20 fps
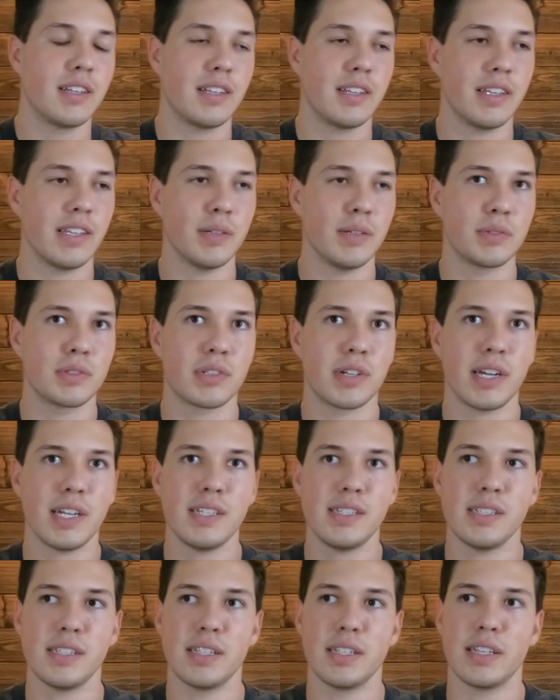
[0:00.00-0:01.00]
was
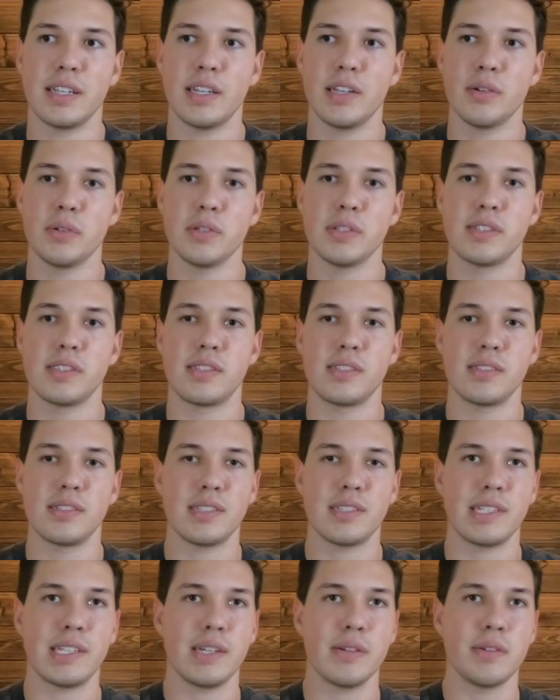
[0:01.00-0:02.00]
crazy. It was
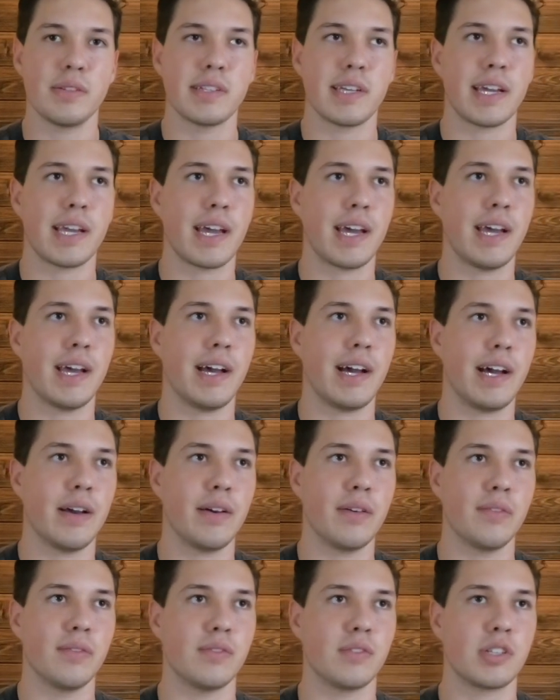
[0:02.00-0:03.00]
like
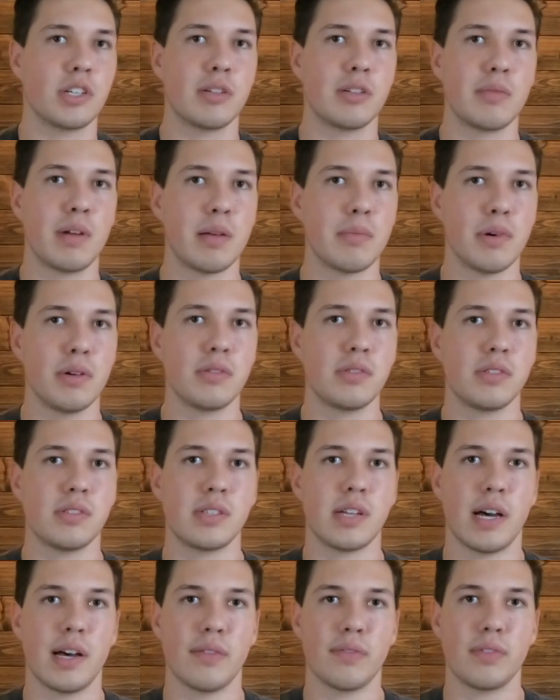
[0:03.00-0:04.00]
I turned my emotions
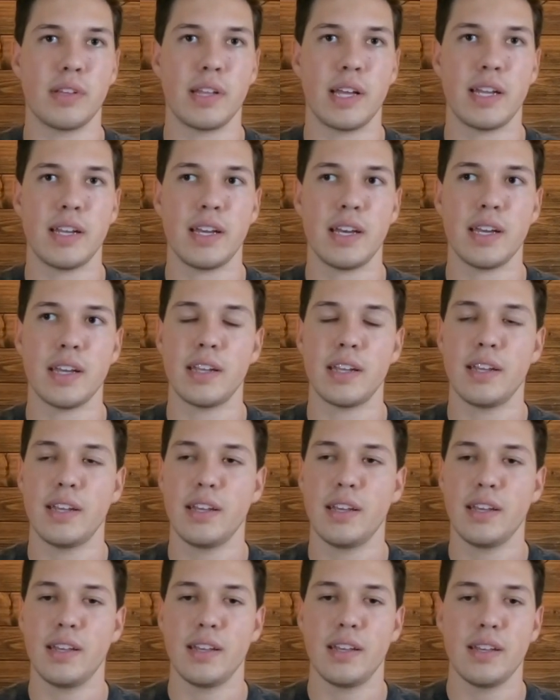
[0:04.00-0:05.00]
off for that night.
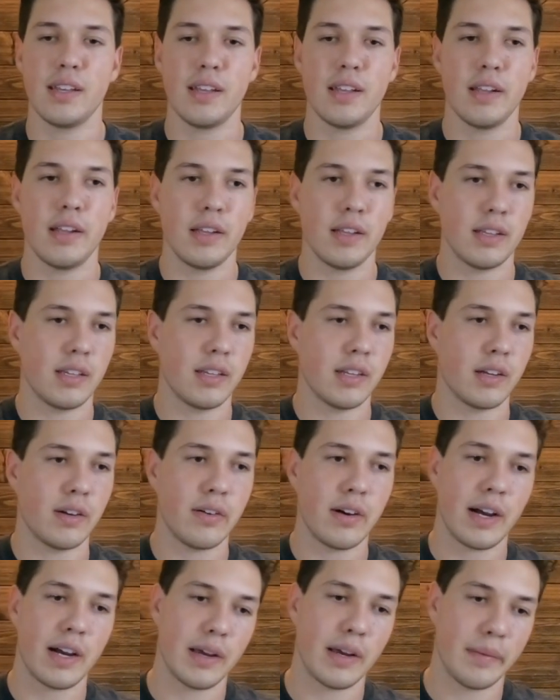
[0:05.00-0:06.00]
You know,
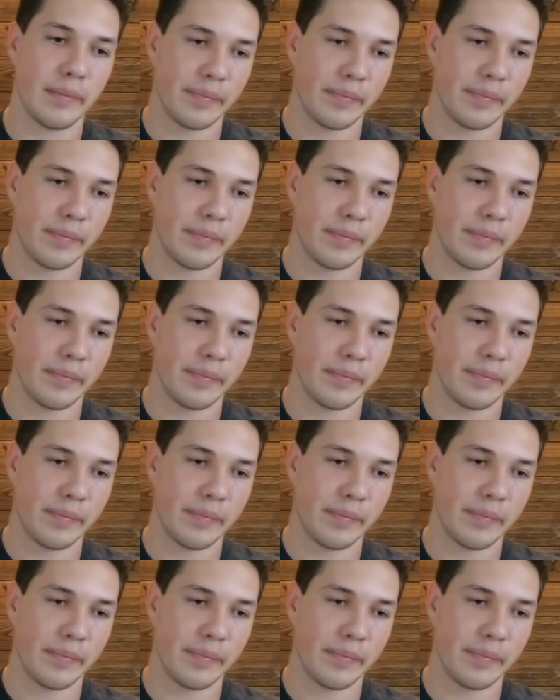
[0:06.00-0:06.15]
I